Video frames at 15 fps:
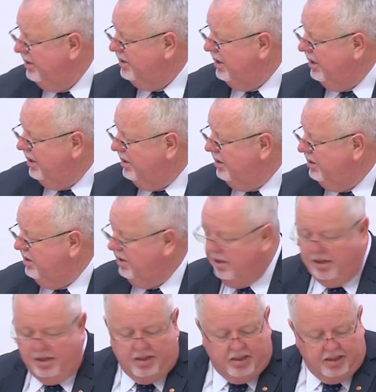Senators,
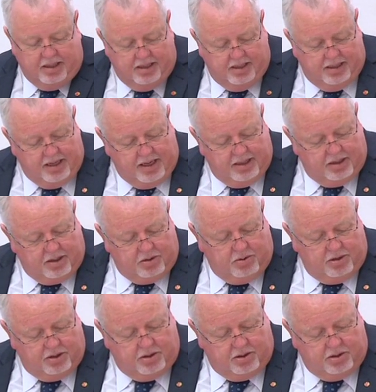are there any other
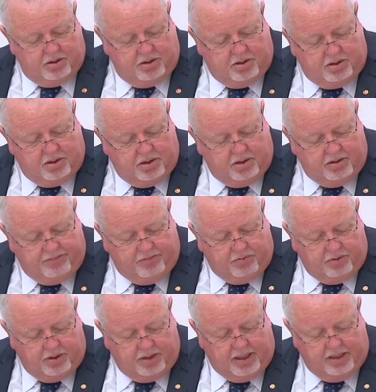questions
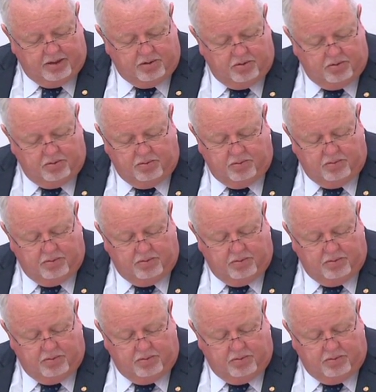for the National